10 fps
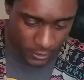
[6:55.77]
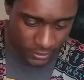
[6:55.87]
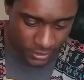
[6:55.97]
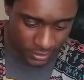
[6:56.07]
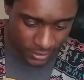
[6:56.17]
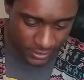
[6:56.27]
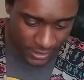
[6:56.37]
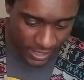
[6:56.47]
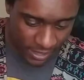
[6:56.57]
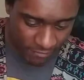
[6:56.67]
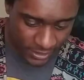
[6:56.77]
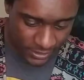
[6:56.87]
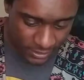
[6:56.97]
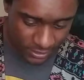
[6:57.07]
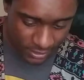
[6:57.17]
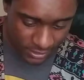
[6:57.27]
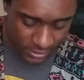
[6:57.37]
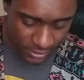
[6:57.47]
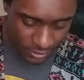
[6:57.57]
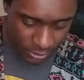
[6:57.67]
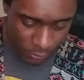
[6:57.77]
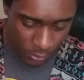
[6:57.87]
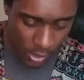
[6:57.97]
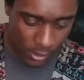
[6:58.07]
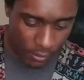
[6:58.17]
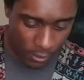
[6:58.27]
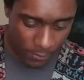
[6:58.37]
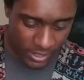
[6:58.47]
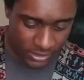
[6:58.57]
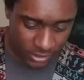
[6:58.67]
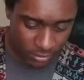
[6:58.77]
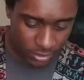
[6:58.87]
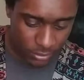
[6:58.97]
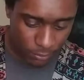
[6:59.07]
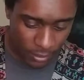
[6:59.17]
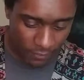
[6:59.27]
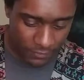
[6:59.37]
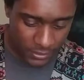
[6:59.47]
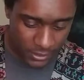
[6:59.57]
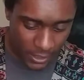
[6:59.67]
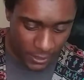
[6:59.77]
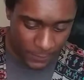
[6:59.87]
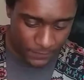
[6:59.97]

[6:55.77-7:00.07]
unto this day have I sent unto you all my servants the prophets,